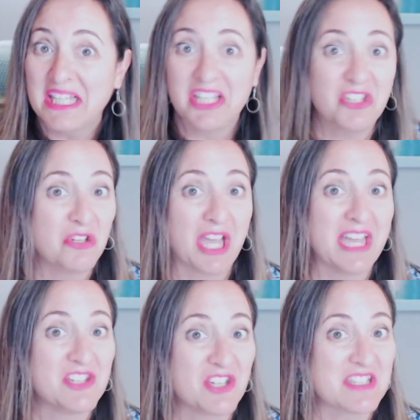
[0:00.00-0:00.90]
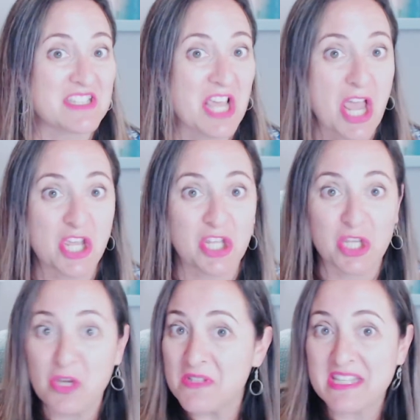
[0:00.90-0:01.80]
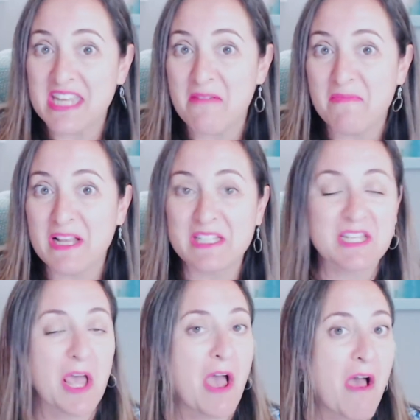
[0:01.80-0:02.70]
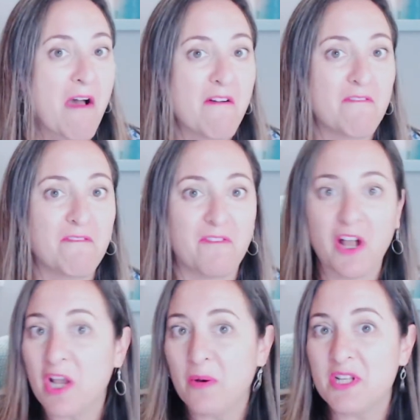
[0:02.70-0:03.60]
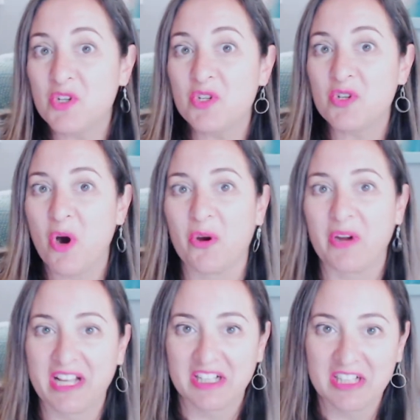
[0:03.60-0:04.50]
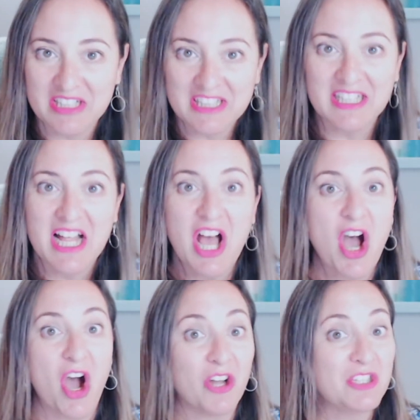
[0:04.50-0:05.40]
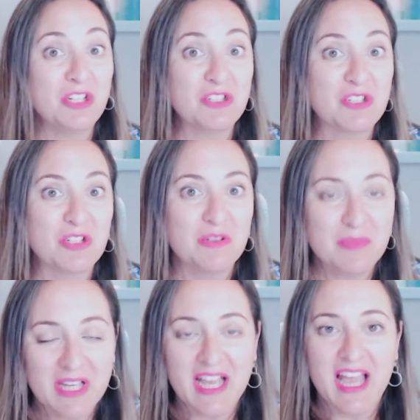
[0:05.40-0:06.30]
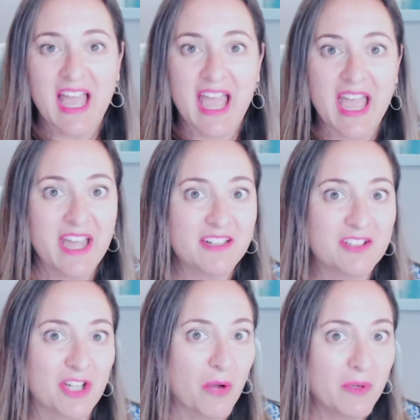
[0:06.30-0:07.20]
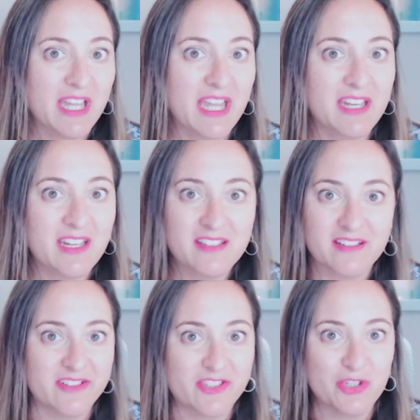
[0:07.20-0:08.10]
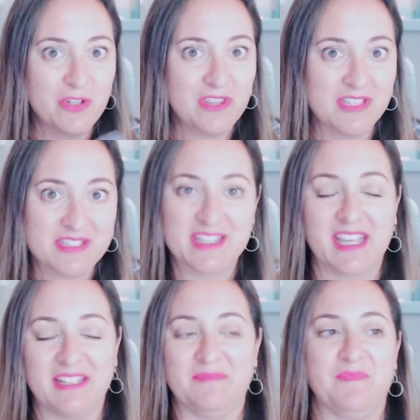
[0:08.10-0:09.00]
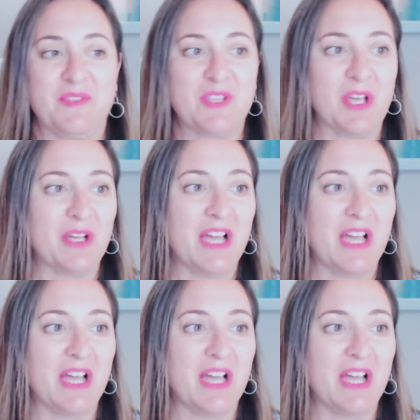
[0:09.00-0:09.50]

You can just use a template, follow a tutorial on YouTube, and go ahead and do this thing. So,